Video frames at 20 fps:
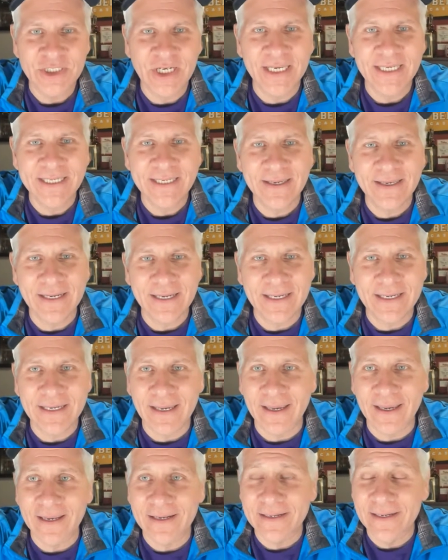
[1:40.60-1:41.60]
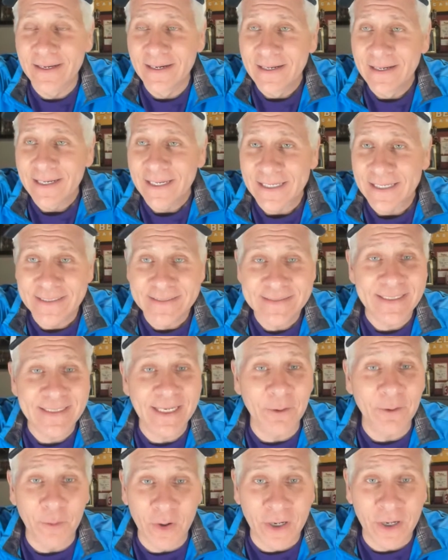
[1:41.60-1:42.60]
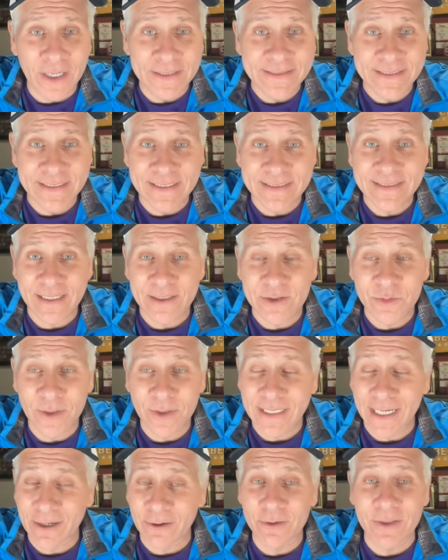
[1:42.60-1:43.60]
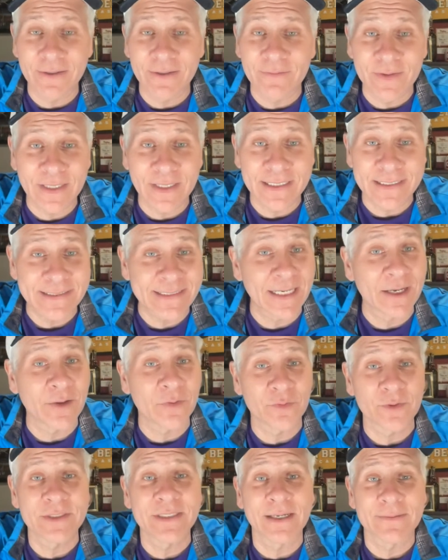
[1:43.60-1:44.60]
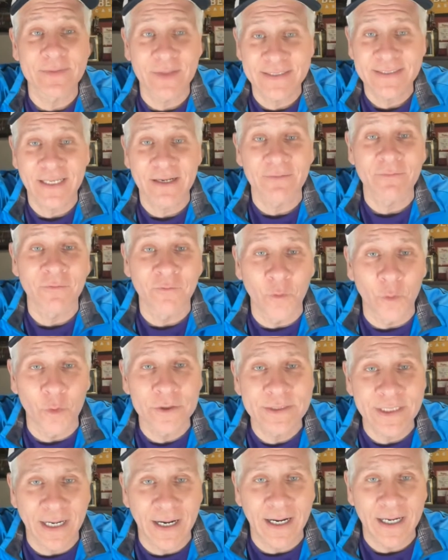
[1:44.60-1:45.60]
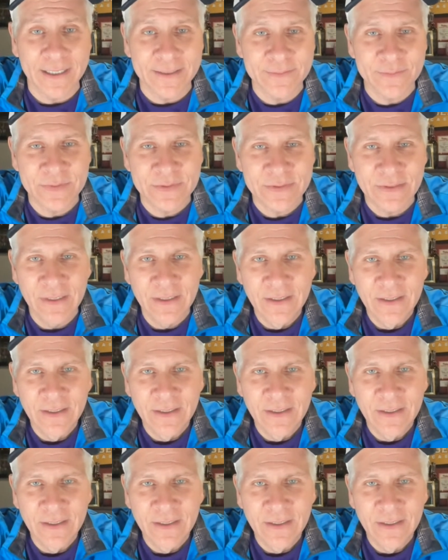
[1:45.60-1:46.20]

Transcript: Kinney, and he didn't say it once. He didn't say it twice. I don't even think he said it 3 times. I think he said it 4 times.